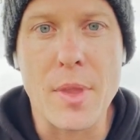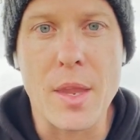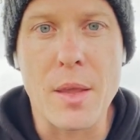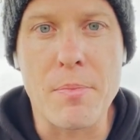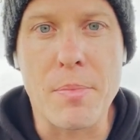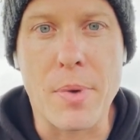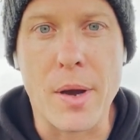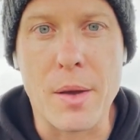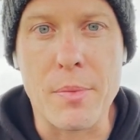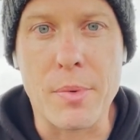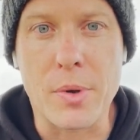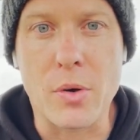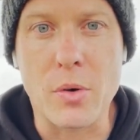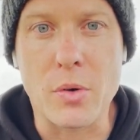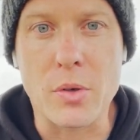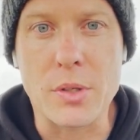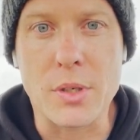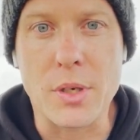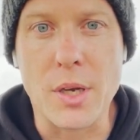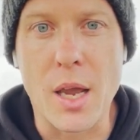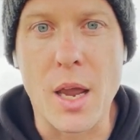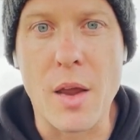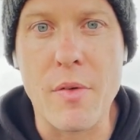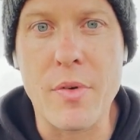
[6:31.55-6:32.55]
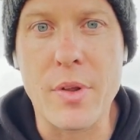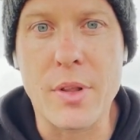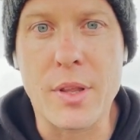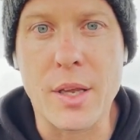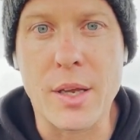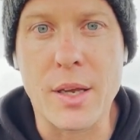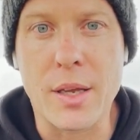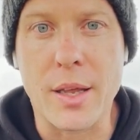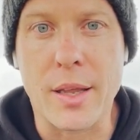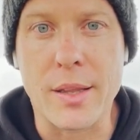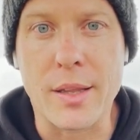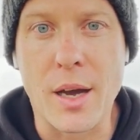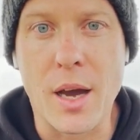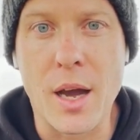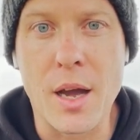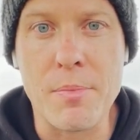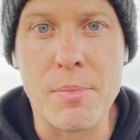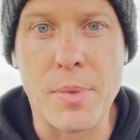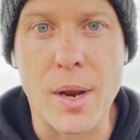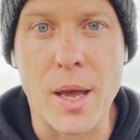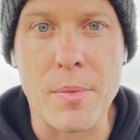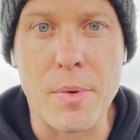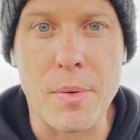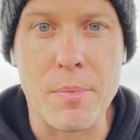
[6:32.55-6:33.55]
But because everything that I
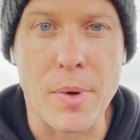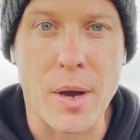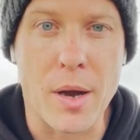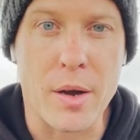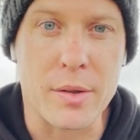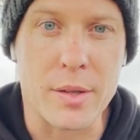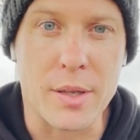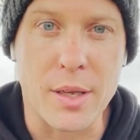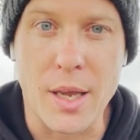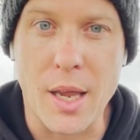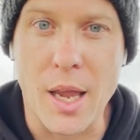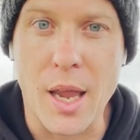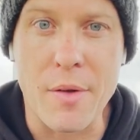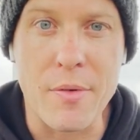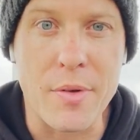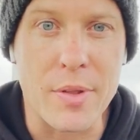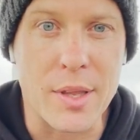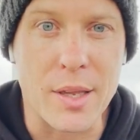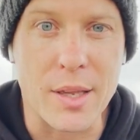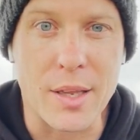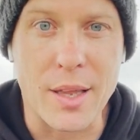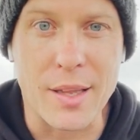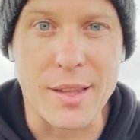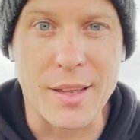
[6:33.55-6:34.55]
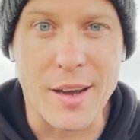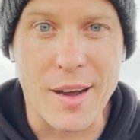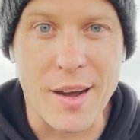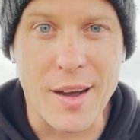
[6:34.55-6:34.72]
blame about, everything that